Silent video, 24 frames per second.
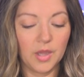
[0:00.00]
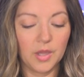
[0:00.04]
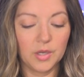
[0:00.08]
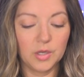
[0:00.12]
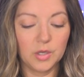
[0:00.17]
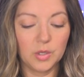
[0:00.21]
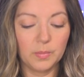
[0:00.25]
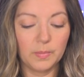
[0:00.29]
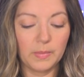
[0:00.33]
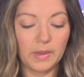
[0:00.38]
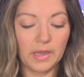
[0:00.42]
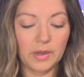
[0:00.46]

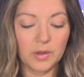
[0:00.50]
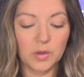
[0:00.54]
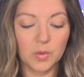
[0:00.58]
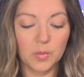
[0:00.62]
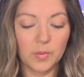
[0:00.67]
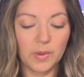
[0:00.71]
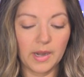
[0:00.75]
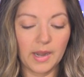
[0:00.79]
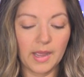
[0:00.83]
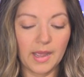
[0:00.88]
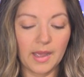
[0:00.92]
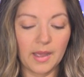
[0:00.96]
No matter
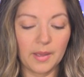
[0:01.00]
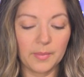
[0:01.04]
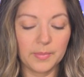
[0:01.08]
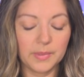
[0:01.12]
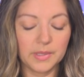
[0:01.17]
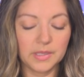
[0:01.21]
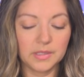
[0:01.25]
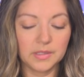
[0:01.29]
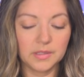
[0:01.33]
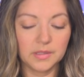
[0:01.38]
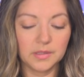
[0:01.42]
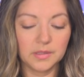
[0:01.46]
what
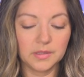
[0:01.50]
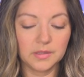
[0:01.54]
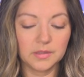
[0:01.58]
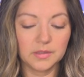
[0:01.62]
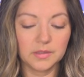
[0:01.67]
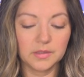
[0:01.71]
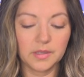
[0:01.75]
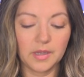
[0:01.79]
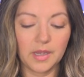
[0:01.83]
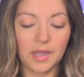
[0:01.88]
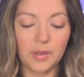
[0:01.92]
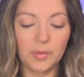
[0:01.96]
happens,
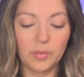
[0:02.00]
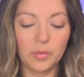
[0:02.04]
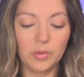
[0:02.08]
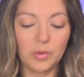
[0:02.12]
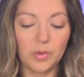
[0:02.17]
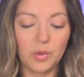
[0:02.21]
I will